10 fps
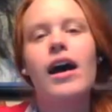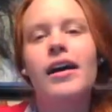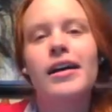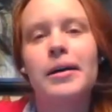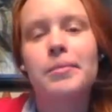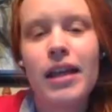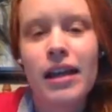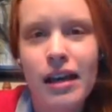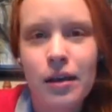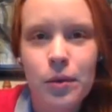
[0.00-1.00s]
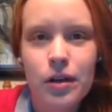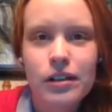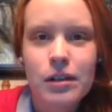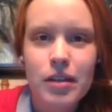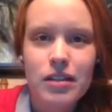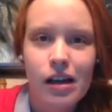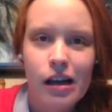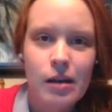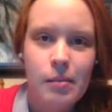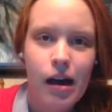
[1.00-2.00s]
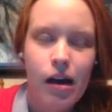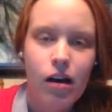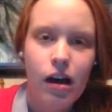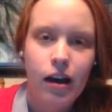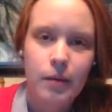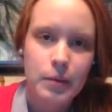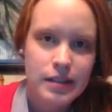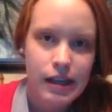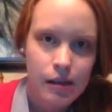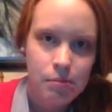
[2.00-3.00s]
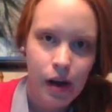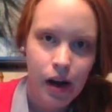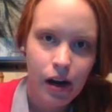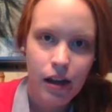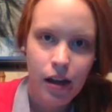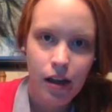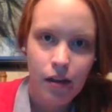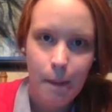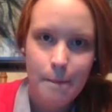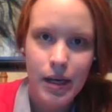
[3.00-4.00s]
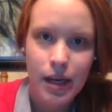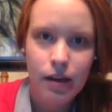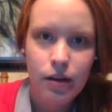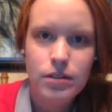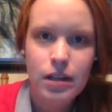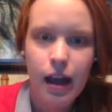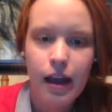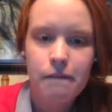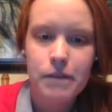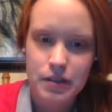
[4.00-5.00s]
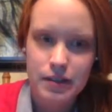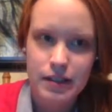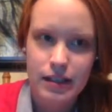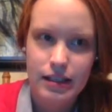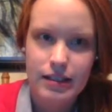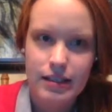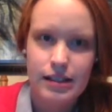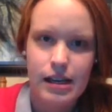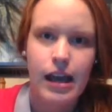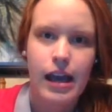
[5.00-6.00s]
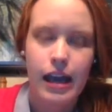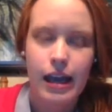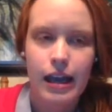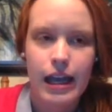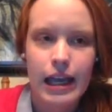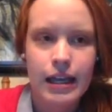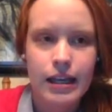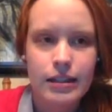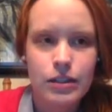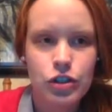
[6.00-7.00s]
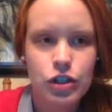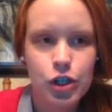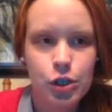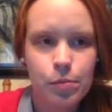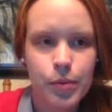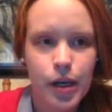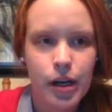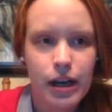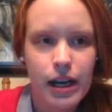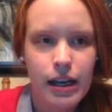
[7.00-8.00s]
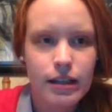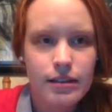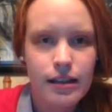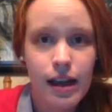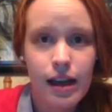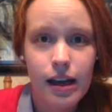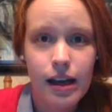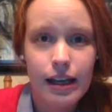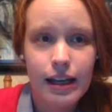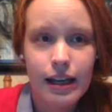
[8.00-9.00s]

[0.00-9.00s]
And we're going to be talking about the second part of biodiversity today. It's super exciting.